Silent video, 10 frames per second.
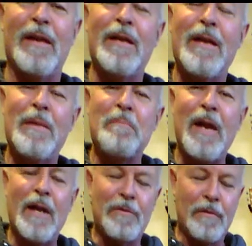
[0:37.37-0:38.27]

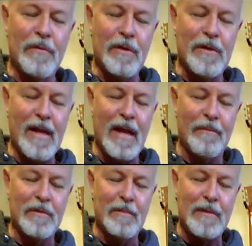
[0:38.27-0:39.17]
major 13, I
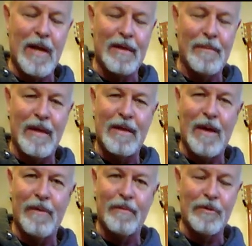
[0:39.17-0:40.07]
was talking about how
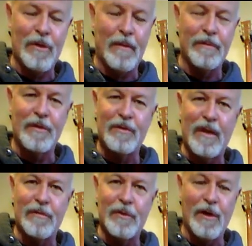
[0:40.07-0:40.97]
it resolved with a
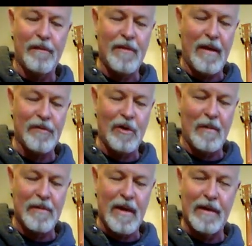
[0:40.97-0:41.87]
7 sharp 5 sharp
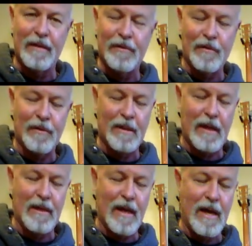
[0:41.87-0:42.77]
9 to
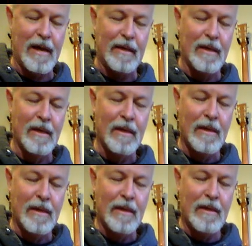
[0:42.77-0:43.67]
13
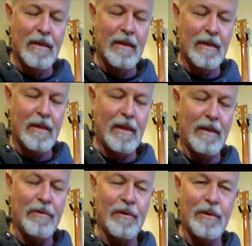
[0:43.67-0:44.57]
9,
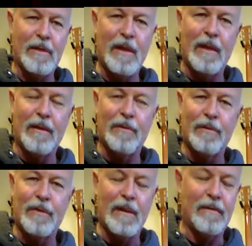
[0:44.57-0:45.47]
13
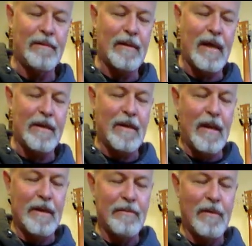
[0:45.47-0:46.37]
13 flat
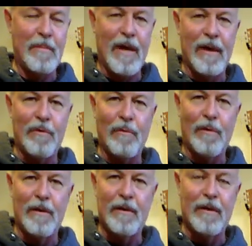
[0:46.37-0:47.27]
9 to a bichord.